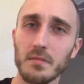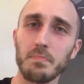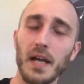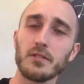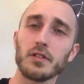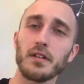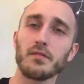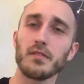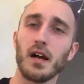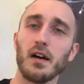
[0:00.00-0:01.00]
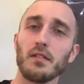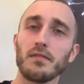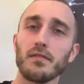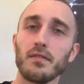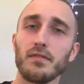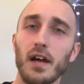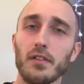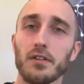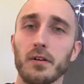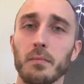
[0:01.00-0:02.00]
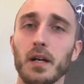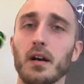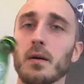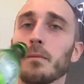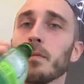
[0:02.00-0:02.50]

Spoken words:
Patriot featherdom here.